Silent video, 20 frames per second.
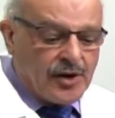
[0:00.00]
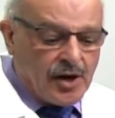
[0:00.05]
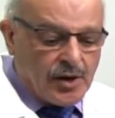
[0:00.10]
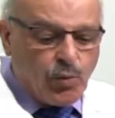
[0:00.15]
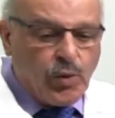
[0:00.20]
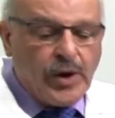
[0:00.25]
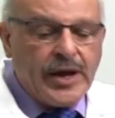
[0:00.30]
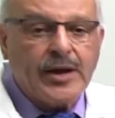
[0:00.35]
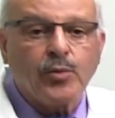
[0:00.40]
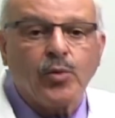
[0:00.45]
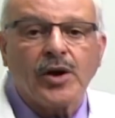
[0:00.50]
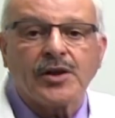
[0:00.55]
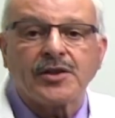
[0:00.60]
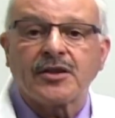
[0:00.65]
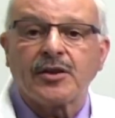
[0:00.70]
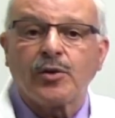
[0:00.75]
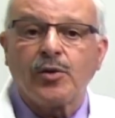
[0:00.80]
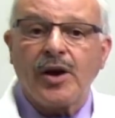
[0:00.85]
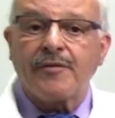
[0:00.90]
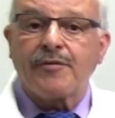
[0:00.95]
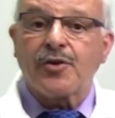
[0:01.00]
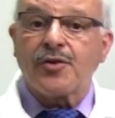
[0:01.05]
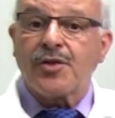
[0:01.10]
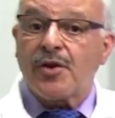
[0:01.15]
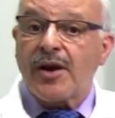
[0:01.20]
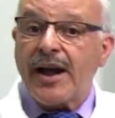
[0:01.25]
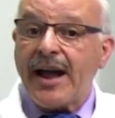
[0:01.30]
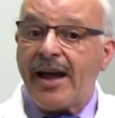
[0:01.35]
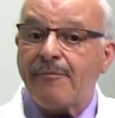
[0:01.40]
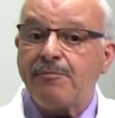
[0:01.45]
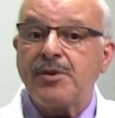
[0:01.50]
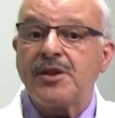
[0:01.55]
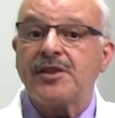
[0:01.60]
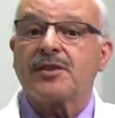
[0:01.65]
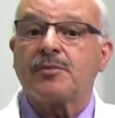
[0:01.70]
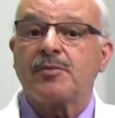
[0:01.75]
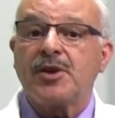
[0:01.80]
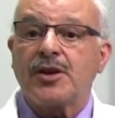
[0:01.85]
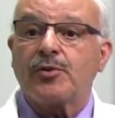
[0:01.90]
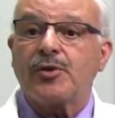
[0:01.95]
on weight whatsoever. There have been
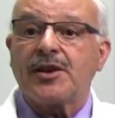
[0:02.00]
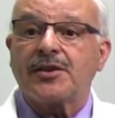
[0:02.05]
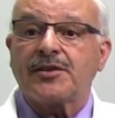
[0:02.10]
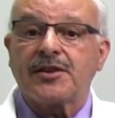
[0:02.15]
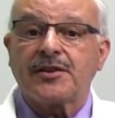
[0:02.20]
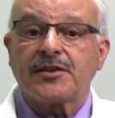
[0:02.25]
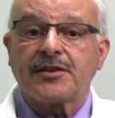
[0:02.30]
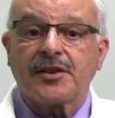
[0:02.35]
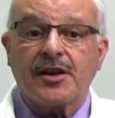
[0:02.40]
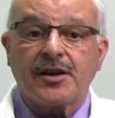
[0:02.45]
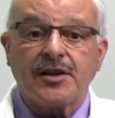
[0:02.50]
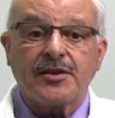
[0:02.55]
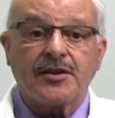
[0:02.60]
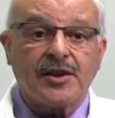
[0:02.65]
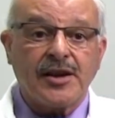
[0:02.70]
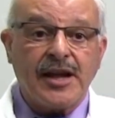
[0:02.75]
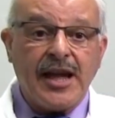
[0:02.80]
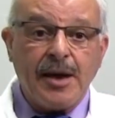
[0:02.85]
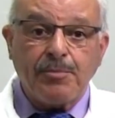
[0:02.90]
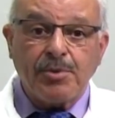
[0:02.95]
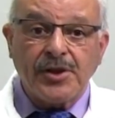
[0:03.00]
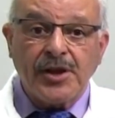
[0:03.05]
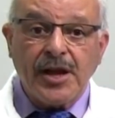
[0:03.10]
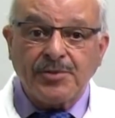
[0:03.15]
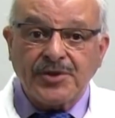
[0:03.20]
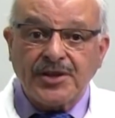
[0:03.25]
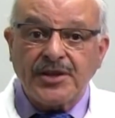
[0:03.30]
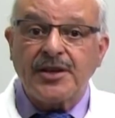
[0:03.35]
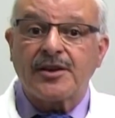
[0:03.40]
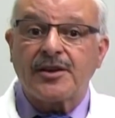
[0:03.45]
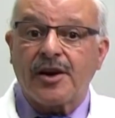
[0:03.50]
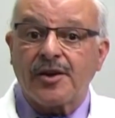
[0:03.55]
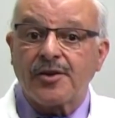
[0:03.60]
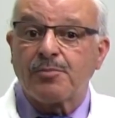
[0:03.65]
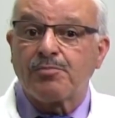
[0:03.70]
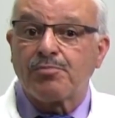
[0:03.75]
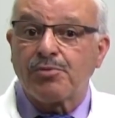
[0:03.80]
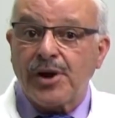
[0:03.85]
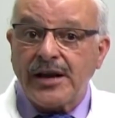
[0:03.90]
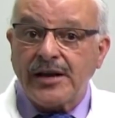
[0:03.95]
some interesting studies on epilepsy and other
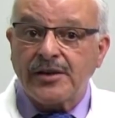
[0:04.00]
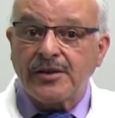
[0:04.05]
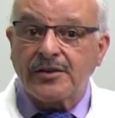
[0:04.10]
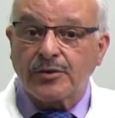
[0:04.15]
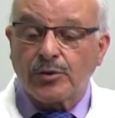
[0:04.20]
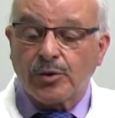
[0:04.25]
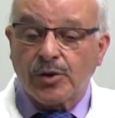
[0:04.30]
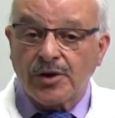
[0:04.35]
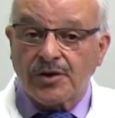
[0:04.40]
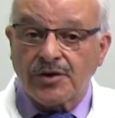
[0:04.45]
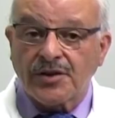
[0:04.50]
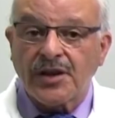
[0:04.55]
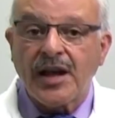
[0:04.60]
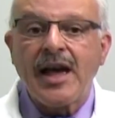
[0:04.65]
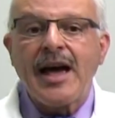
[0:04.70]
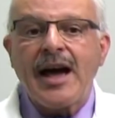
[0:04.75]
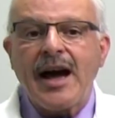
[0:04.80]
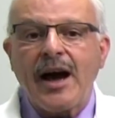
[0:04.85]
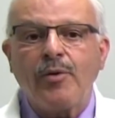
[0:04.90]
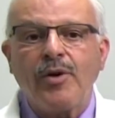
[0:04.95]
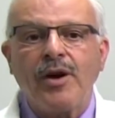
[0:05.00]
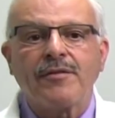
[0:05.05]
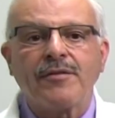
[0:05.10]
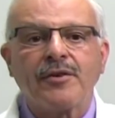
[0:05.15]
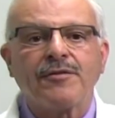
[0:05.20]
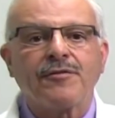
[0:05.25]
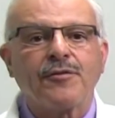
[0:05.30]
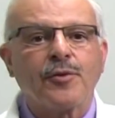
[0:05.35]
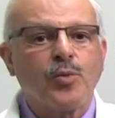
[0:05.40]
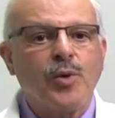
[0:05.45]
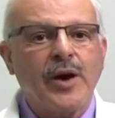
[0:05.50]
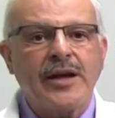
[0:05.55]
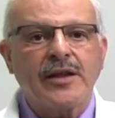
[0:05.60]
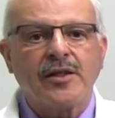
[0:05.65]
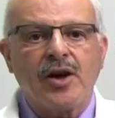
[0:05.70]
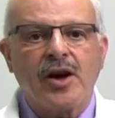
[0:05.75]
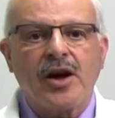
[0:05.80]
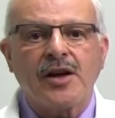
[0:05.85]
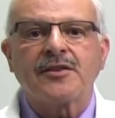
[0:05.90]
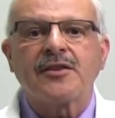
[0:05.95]
brain disorders. However, for weight
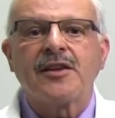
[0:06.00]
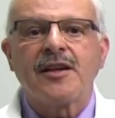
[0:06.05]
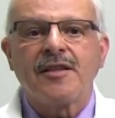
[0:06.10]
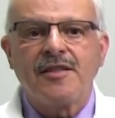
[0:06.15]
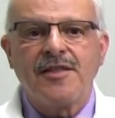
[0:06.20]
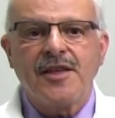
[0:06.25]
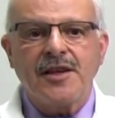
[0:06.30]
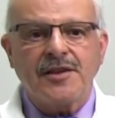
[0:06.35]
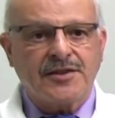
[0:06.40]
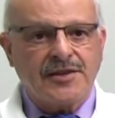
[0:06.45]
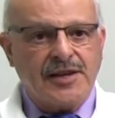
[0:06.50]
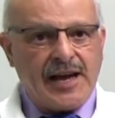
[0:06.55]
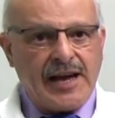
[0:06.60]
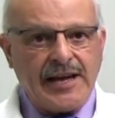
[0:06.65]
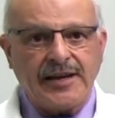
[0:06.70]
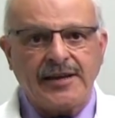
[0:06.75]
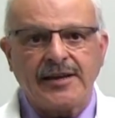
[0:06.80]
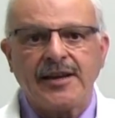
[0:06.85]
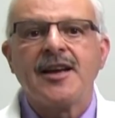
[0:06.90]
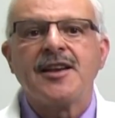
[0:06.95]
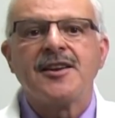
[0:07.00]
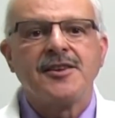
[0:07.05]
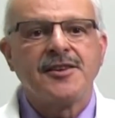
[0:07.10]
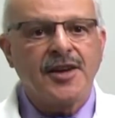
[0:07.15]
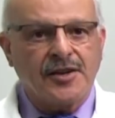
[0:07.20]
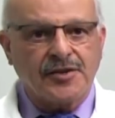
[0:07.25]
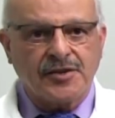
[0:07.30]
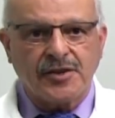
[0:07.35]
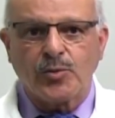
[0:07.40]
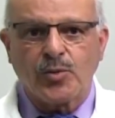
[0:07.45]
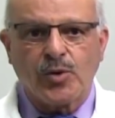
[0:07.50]
loss, this diet doesn't